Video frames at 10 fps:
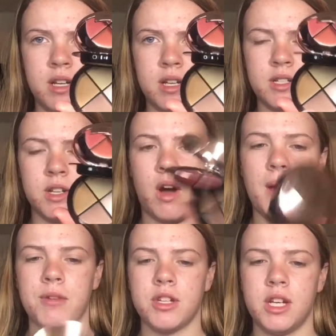So
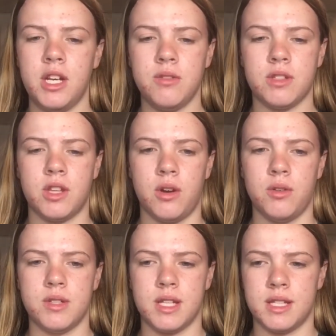I'm just going to use
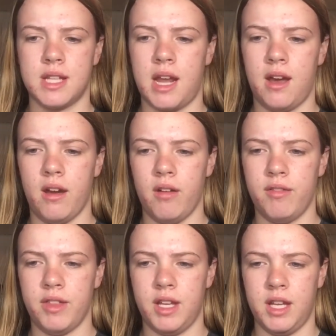those instead of
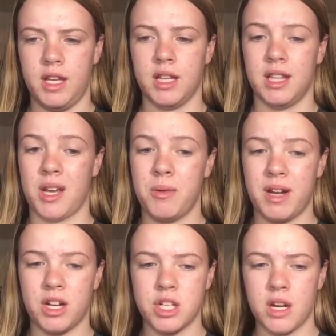the liquid
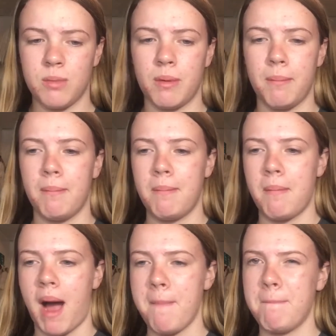eyeshadow,
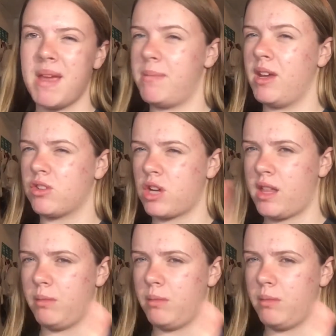but maybe I'll try the